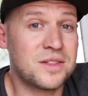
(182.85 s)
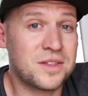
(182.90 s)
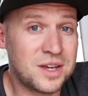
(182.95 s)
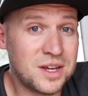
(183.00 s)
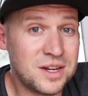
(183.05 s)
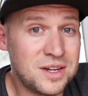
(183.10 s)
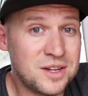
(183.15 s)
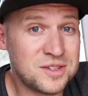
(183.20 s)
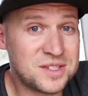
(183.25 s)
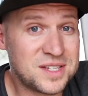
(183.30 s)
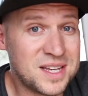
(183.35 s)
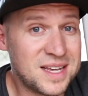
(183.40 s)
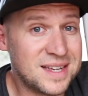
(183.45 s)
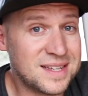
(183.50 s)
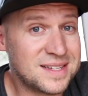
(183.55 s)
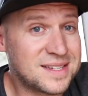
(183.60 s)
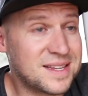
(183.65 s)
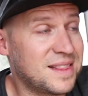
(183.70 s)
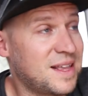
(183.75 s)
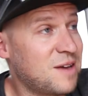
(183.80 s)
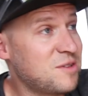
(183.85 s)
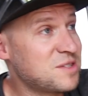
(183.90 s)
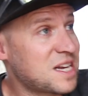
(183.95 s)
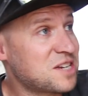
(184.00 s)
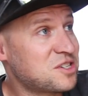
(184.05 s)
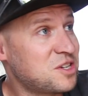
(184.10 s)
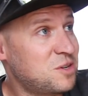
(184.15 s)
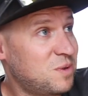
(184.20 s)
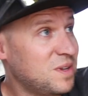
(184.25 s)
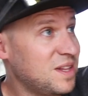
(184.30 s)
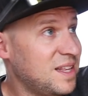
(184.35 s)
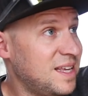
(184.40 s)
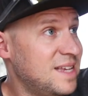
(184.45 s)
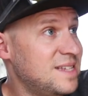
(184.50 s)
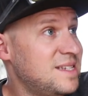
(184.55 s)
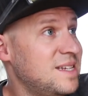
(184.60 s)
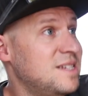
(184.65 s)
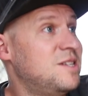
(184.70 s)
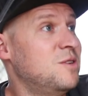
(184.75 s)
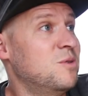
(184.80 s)
the good news is that was actually really
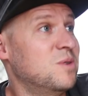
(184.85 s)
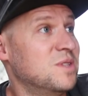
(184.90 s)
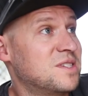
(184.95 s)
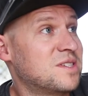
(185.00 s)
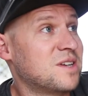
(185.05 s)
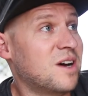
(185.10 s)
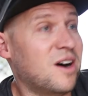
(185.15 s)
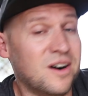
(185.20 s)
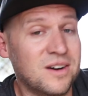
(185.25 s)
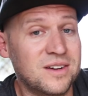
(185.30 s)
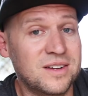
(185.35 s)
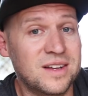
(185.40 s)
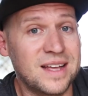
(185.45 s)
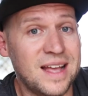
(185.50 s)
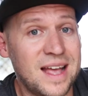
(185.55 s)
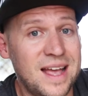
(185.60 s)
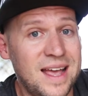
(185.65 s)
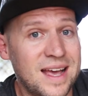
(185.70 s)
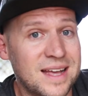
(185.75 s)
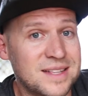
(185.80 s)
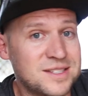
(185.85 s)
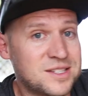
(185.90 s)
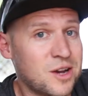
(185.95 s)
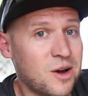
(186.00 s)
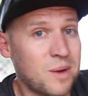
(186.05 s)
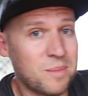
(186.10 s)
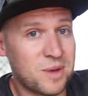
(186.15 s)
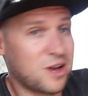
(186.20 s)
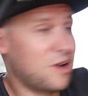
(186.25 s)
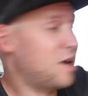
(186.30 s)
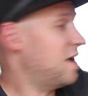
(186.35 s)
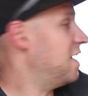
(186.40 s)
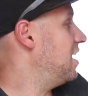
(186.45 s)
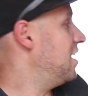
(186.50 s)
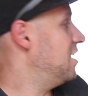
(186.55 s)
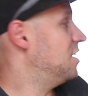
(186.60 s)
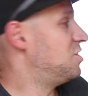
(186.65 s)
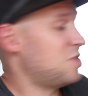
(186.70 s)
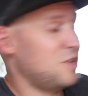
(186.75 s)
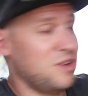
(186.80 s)
easy to install and so I'm gonna go ahead
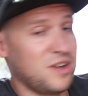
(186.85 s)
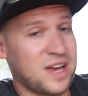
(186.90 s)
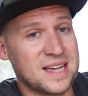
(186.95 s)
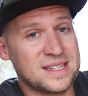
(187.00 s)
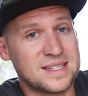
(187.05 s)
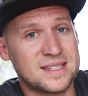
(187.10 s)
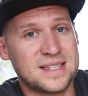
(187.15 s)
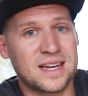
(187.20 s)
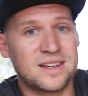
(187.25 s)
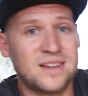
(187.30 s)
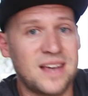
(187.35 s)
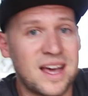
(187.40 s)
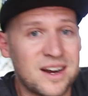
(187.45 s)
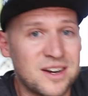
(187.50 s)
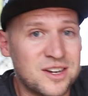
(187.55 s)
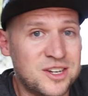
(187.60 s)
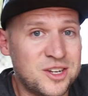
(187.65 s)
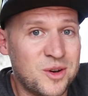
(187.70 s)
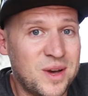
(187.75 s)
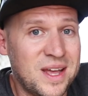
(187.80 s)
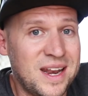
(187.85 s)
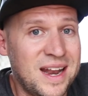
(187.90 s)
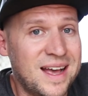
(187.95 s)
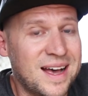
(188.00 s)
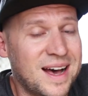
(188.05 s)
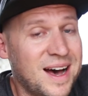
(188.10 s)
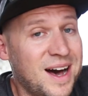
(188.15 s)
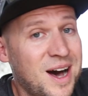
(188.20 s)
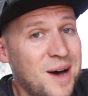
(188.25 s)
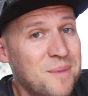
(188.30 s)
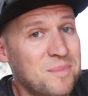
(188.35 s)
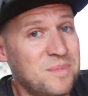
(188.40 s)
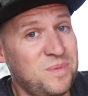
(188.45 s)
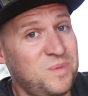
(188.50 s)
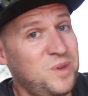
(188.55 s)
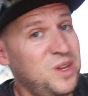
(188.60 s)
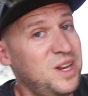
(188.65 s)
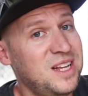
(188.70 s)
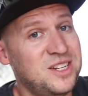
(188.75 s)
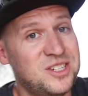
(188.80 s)
and show you guys exactly how to do it. Um,
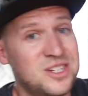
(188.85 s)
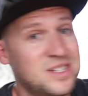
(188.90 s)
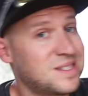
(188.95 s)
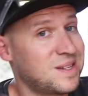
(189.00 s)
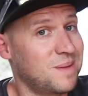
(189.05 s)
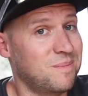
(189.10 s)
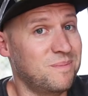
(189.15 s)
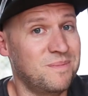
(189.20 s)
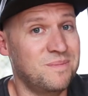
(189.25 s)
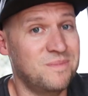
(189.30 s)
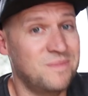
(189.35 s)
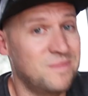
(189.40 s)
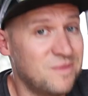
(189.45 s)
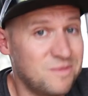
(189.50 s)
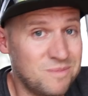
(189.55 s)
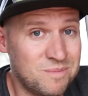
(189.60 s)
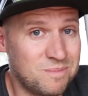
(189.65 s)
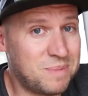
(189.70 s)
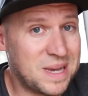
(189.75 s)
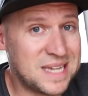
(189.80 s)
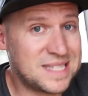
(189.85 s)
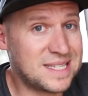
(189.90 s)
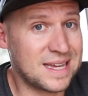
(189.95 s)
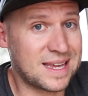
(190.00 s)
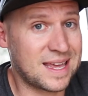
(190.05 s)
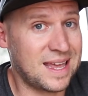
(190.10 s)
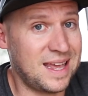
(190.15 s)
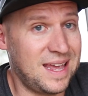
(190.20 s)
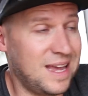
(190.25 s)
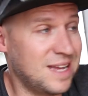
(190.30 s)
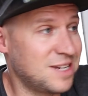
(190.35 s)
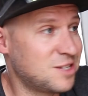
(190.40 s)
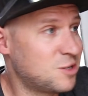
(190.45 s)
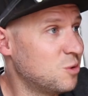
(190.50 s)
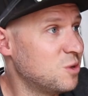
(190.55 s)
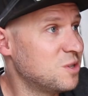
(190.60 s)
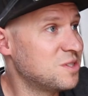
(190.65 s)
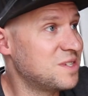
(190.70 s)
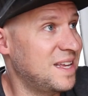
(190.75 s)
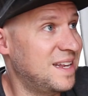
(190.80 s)
you need just some basic hand
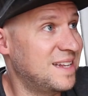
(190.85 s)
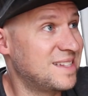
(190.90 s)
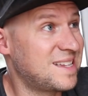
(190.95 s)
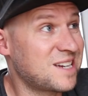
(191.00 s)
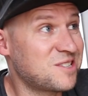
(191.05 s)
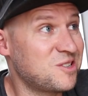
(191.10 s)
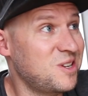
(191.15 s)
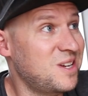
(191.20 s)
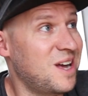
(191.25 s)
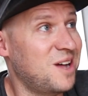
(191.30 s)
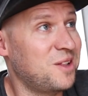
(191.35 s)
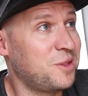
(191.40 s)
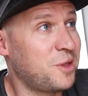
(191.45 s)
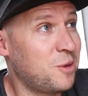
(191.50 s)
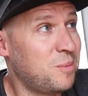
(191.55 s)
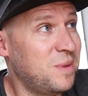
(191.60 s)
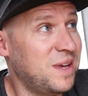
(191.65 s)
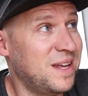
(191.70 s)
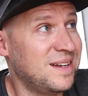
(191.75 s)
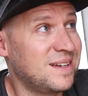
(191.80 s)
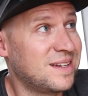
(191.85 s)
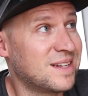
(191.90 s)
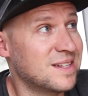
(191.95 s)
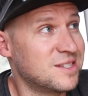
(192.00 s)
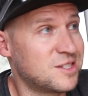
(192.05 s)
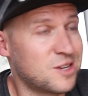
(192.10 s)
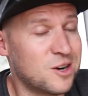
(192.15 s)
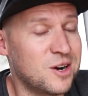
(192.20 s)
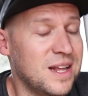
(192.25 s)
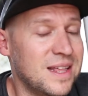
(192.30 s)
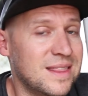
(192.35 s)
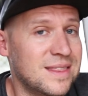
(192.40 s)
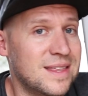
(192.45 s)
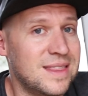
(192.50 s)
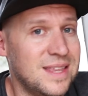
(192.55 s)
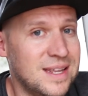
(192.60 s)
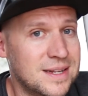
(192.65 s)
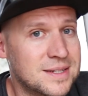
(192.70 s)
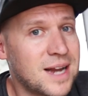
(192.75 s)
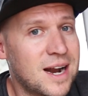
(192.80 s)
tools and it's actually a little bit concerning
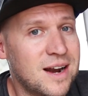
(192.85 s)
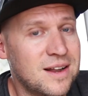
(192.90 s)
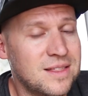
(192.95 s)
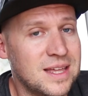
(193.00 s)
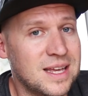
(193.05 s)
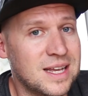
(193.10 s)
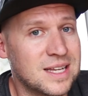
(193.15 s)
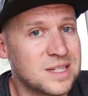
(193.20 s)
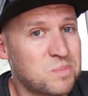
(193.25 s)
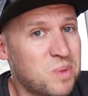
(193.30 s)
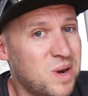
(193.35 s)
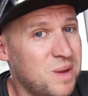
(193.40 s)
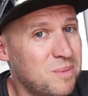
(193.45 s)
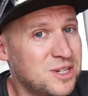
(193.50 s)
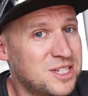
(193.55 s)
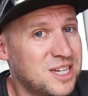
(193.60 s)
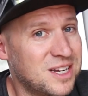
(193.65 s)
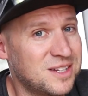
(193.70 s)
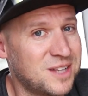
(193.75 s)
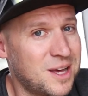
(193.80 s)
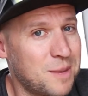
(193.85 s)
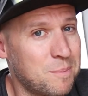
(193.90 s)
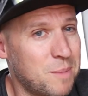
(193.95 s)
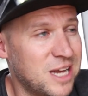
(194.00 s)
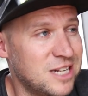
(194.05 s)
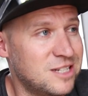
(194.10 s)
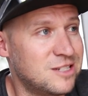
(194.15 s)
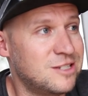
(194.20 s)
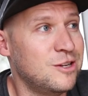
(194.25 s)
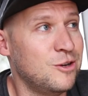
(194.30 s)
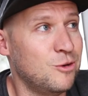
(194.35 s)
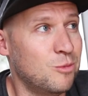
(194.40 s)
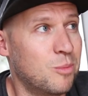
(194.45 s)
that the entire thing is pretty much held on by two